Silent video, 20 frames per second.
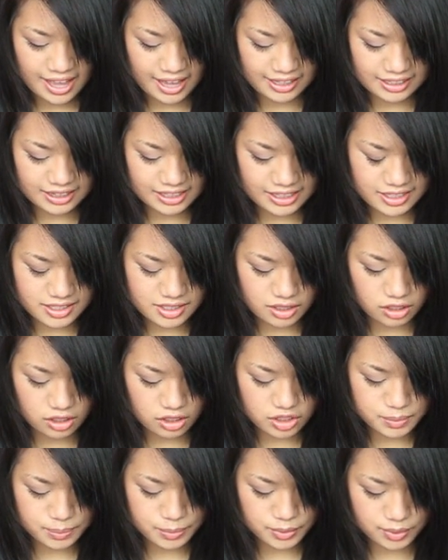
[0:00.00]
and clears
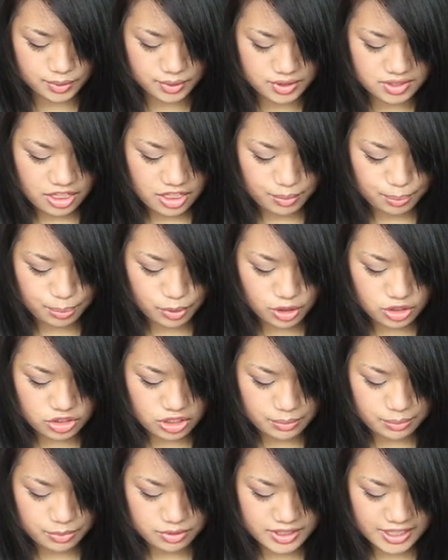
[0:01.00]
clogged pores. The Pore
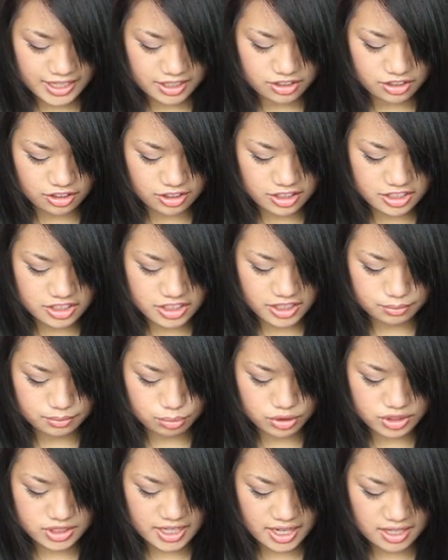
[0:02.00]
Trouble technology
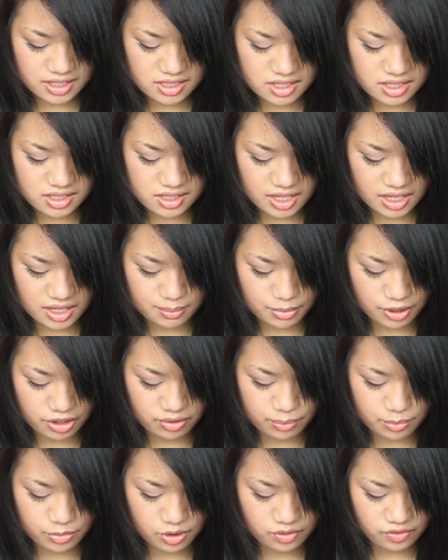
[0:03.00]
protects the skin by
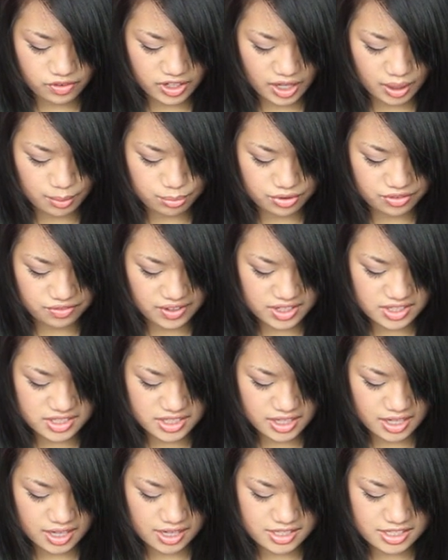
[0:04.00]
removing and
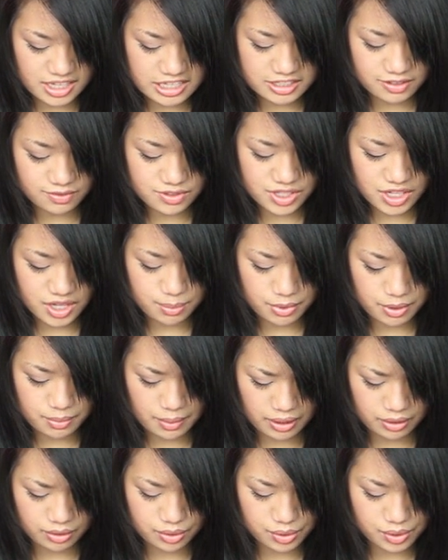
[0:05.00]
preventing excessive sebum
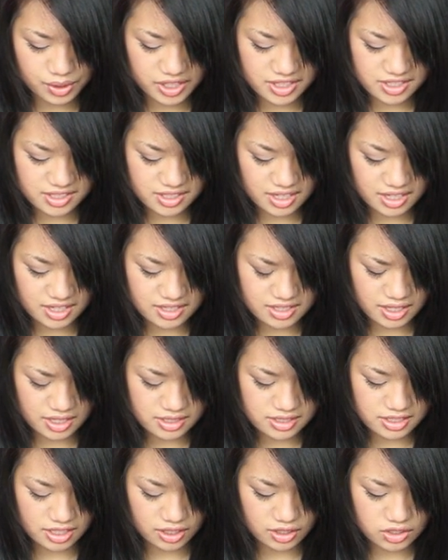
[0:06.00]
and corneous skin
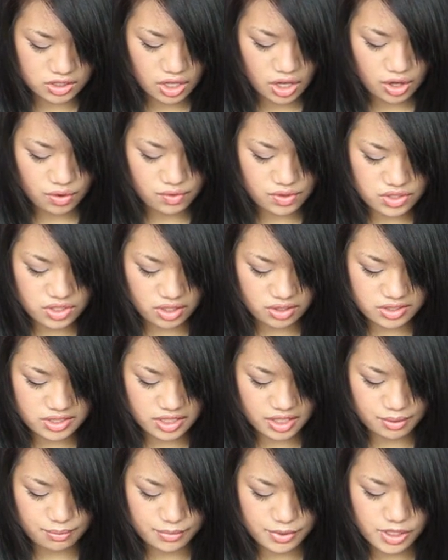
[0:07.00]
dead cells,
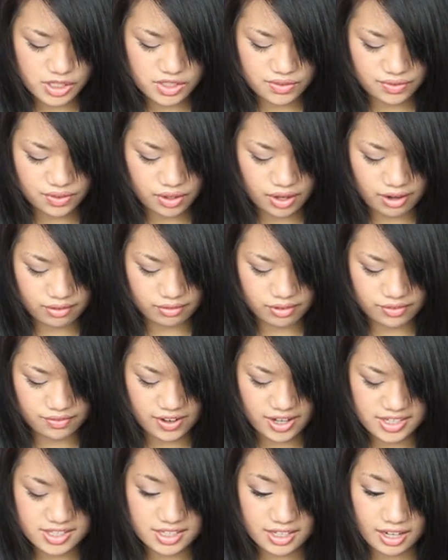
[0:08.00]
resulting in beautiful and
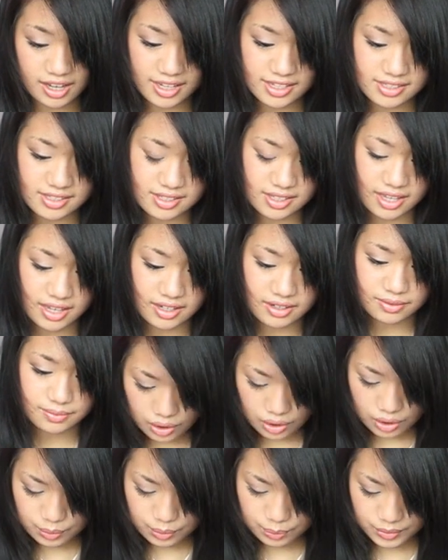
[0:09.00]
revitalized skin.
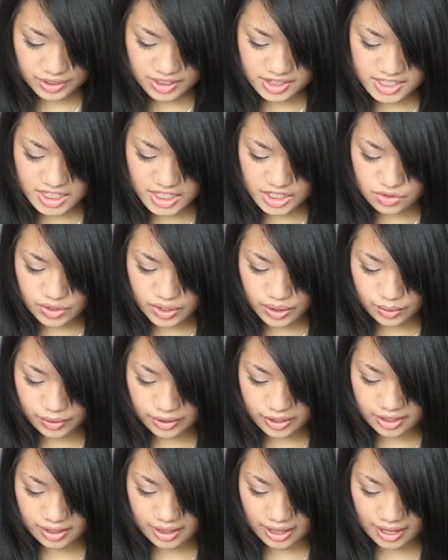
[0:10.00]
With tea tree
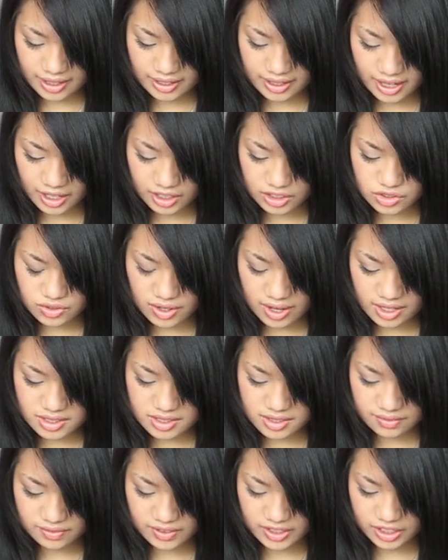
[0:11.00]
oil and
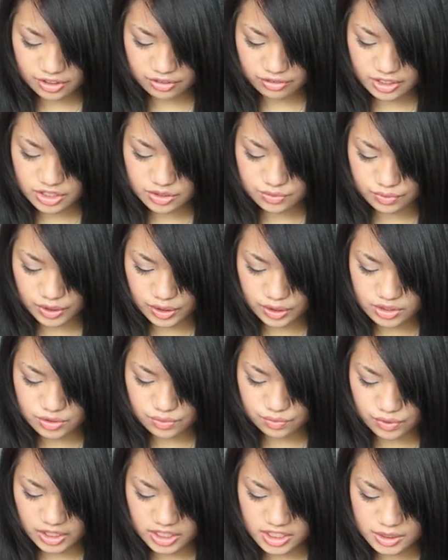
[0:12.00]
extracts of licorice root,
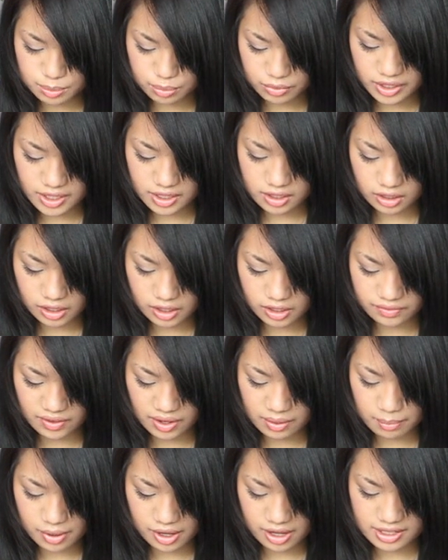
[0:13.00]
raspberry, clove
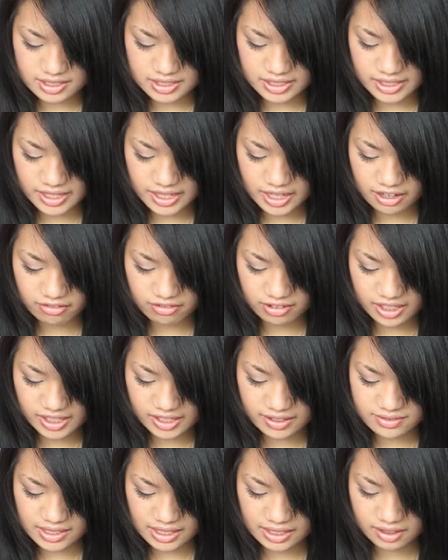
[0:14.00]
and parsley, it
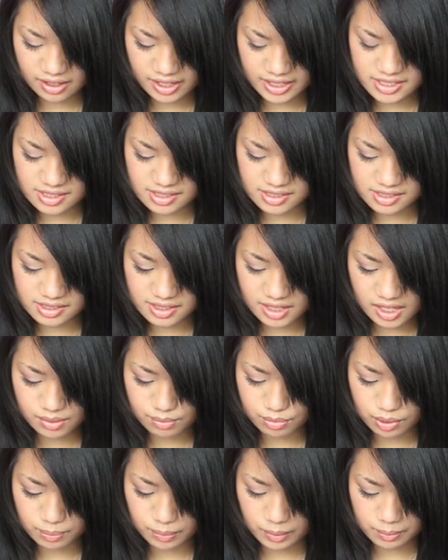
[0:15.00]
relieves and lightens
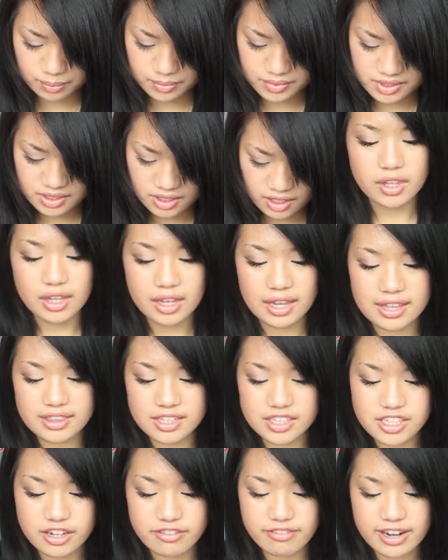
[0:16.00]
skin problems. And
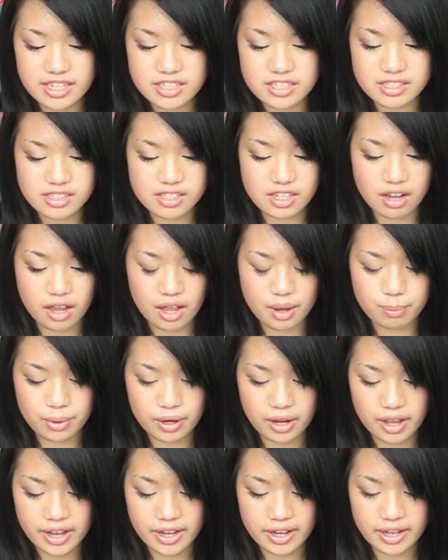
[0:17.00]
the directions are:
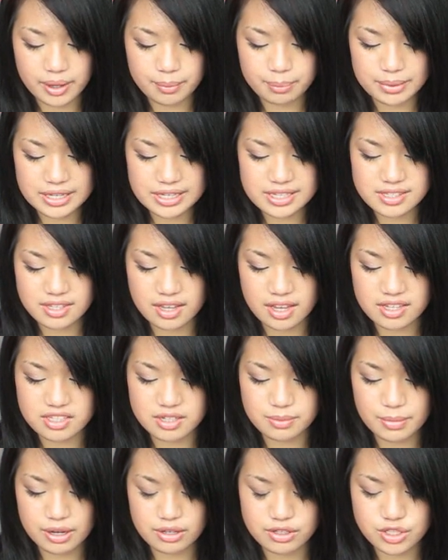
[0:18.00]
apply a pea-sized
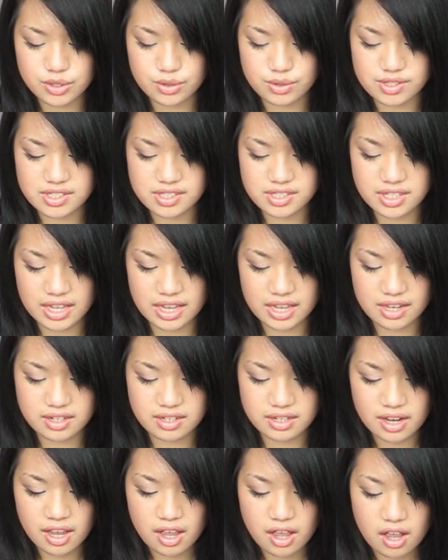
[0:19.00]
amount to your
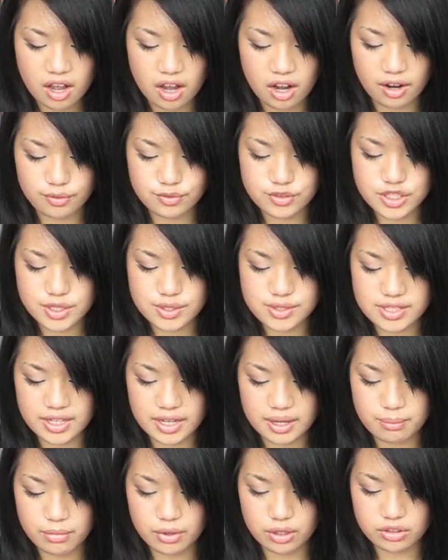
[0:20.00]
skin after
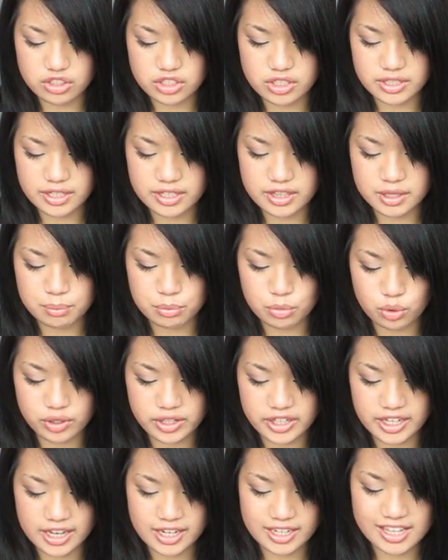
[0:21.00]
using emulsion in the
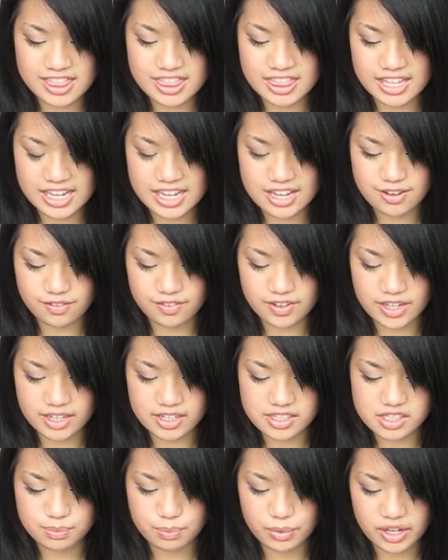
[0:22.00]
morning and in the evening.
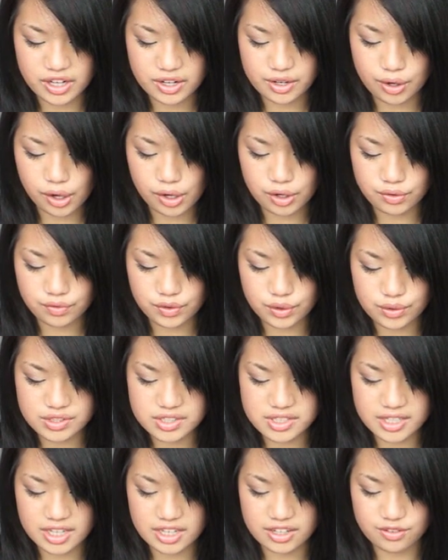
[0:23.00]
Spread it over your
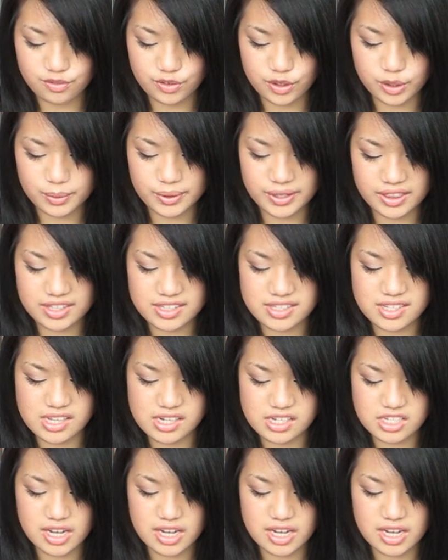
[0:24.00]
skin following the skin